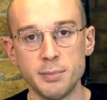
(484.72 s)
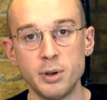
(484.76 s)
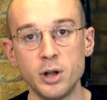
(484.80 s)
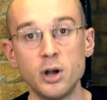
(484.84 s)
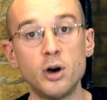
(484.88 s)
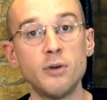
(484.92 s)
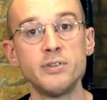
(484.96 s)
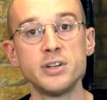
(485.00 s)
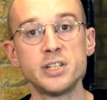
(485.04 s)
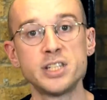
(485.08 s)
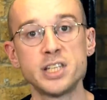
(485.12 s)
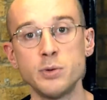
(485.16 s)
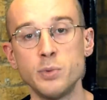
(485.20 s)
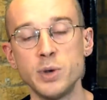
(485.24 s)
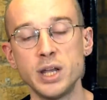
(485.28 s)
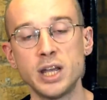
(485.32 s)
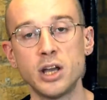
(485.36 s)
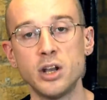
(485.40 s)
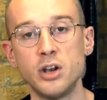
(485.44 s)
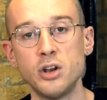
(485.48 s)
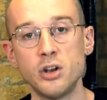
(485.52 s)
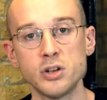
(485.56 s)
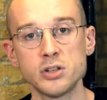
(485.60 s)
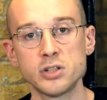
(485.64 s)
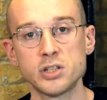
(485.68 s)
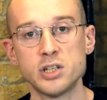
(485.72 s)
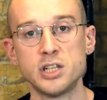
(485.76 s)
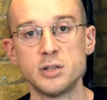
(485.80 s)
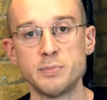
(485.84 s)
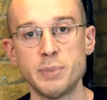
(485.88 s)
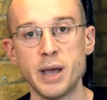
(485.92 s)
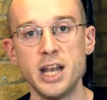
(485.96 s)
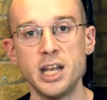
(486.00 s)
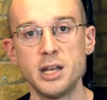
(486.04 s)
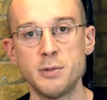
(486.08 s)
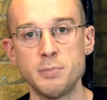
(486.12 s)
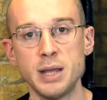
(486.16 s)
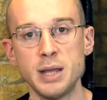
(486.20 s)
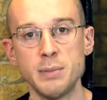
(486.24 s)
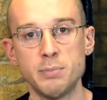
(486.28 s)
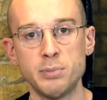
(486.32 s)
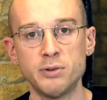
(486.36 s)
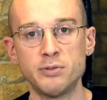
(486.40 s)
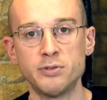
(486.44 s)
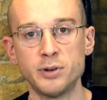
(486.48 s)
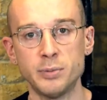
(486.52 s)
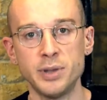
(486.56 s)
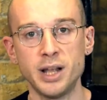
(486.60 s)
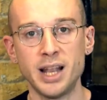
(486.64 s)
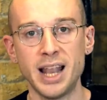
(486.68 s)
but obviously we cannot suspend people
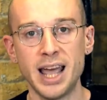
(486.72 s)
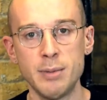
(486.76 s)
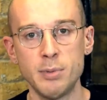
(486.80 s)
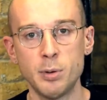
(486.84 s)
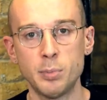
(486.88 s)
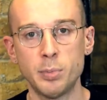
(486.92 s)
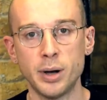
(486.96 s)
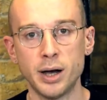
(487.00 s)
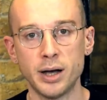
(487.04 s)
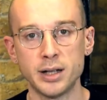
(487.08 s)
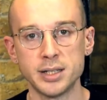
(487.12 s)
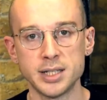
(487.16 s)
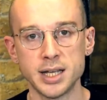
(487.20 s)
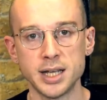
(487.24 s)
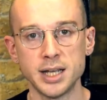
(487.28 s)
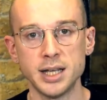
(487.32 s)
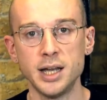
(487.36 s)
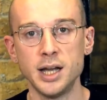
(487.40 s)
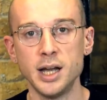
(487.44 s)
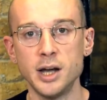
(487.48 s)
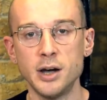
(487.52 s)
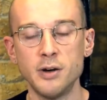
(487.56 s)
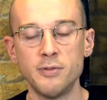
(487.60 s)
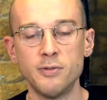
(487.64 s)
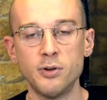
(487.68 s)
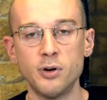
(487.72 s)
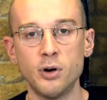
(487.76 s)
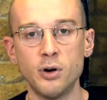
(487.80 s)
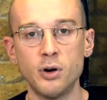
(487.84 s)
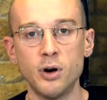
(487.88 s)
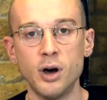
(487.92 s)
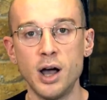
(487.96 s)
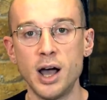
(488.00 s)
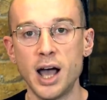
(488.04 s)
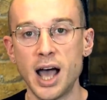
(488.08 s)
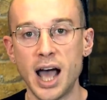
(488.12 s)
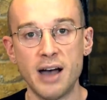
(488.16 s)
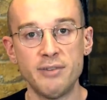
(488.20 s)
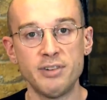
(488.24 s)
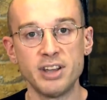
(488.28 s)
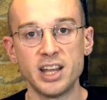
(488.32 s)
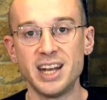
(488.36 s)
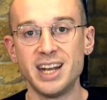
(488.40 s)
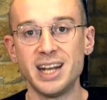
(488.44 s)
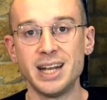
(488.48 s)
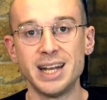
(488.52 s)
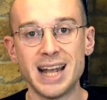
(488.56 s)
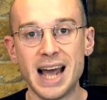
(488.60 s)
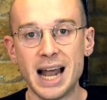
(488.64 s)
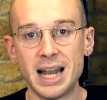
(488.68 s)
from the Labour Party for having
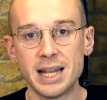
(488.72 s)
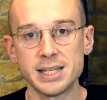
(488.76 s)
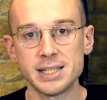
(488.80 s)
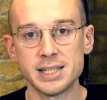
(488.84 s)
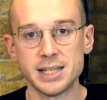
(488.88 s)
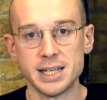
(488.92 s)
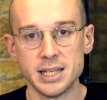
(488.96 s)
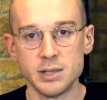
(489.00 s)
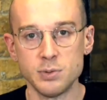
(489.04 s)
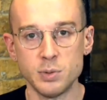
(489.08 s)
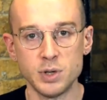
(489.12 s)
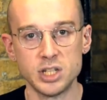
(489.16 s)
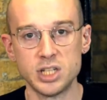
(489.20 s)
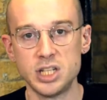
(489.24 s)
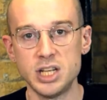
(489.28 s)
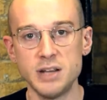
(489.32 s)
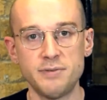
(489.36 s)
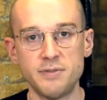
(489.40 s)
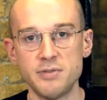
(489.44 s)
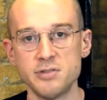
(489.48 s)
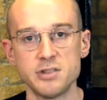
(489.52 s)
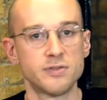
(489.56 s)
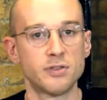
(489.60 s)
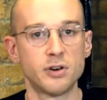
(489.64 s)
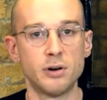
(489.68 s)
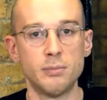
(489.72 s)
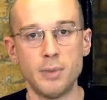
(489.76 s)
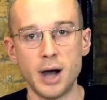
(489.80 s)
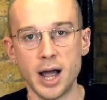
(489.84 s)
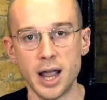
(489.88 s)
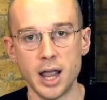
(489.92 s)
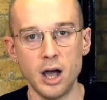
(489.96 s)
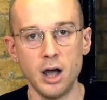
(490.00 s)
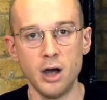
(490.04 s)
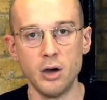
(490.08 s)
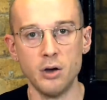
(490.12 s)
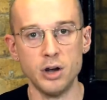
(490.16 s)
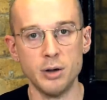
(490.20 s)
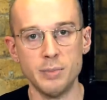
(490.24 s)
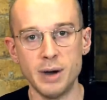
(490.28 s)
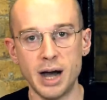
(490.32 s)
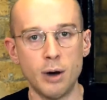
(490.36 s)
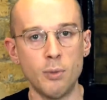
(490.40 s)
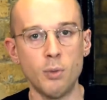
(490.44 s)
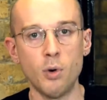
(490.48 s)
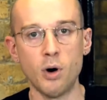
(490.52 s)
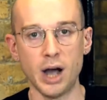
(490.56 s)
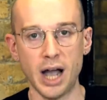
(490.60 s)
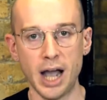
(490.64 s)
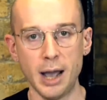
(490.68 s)
an analysis which differs from my own
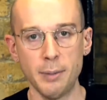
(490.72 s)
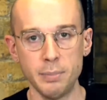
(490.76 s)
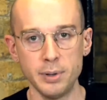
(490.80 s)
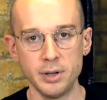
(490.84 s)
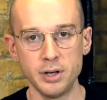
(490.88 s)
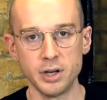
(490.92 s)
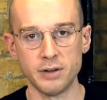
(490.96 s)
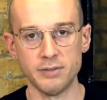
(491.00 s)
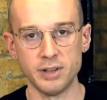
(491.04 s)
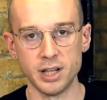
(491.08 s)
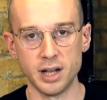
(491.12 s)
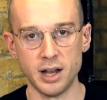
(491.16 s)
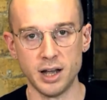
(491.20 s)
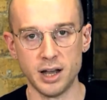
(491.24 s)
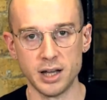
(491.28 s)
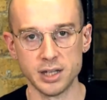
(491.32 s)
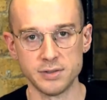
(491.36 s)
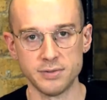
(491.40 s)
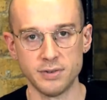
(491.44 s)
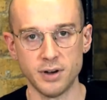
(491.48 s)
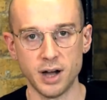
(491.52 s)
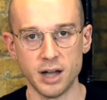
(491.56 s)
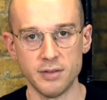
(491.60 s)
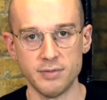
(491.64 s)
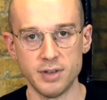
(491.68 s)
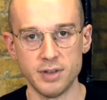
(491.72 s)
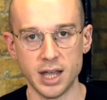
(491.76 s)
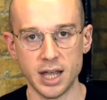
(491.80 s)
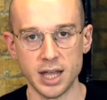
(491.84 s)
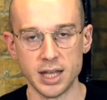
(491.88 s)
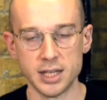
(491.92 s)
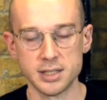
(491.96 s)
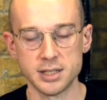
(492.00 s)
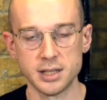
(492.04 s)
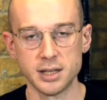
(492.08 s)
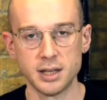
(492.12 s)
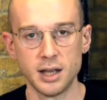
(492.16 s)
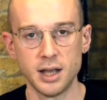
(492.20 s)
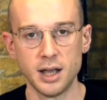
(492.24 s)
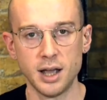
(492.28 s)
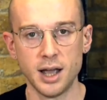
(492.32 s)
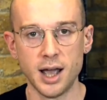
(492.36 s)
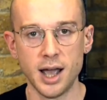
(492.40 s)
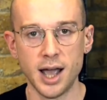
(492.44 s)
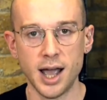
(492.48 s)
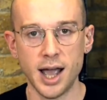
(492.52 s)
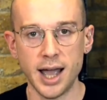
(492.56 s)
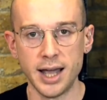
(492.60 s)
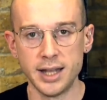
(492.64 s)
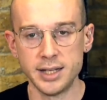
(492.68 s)
about what happened over the last 5 years.
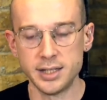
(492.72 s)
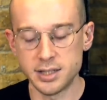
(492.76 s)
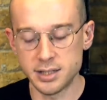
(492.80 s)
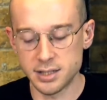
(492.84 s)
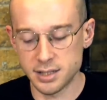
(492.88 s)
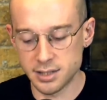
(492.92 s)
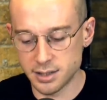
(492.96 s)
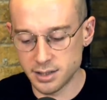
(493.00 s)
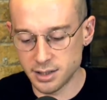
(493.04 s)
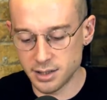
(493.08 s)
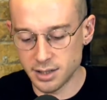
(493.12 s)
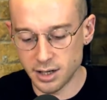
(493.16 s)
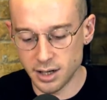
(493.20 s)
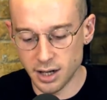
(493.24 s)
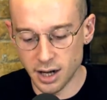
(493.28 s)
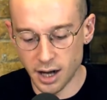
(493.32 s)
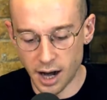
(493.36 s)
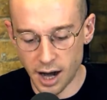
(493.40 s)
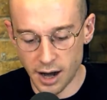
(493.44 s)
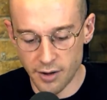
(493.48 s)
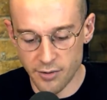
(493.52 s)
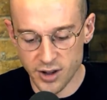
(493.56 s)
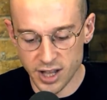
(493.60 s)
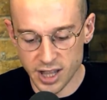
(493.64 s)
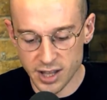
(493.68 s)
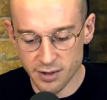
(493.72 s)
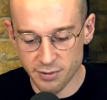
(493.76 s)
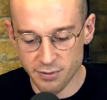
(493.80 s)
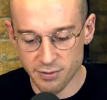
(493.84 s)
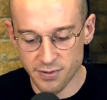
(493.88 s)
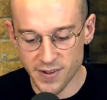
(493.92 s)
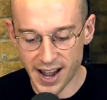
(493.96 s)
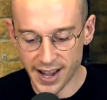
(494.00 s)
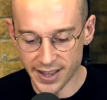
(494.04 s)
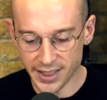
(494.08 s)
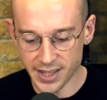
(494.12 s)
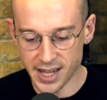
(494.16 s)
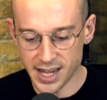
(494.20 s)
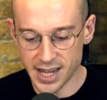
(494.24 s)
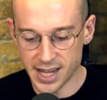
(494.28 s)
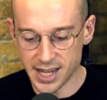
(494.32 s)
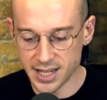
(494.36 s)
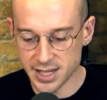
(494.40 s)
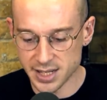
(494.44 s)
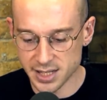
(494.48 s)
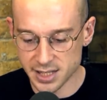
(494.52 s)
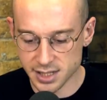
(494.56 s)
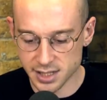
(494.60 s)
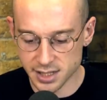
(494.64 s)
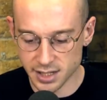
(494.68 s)
And I think the fact that he
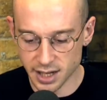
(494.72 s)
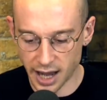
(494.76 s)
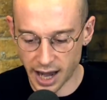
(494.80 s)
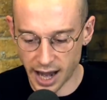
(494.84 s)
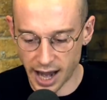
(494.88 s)
has